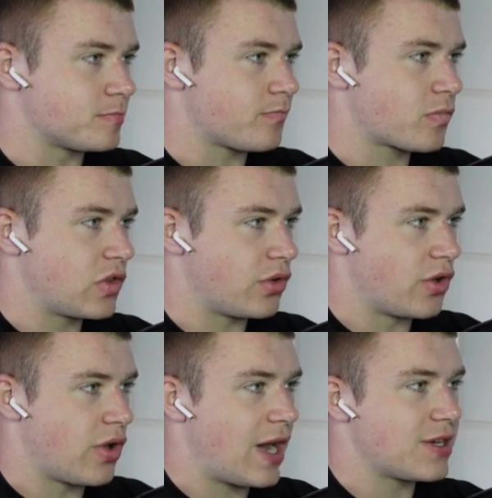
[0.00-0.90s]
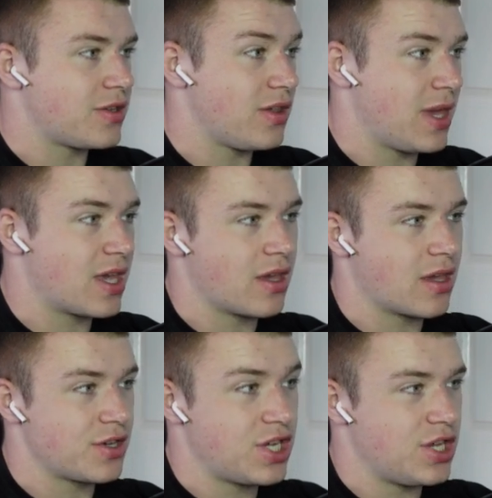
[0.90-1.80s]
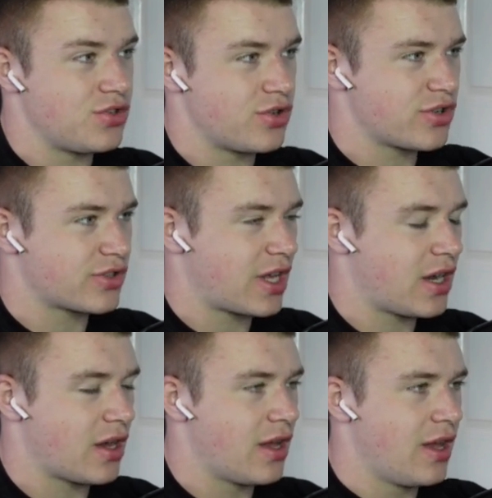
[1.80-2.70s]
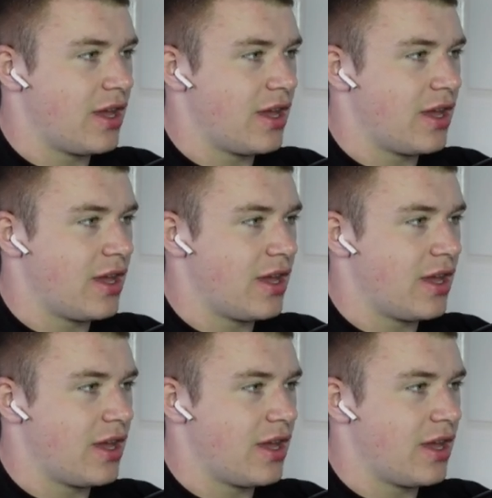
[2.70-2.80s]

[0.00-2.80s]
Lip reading: So you're not actually making a change, you're just kind of